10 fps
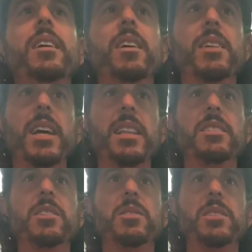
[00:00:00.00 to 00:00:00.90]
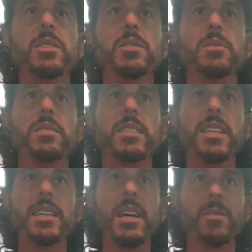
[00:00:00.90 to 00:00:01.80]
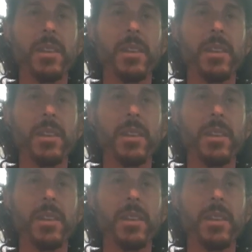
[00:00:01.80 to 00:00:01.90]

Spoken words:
Okay, let's go to C. Now we're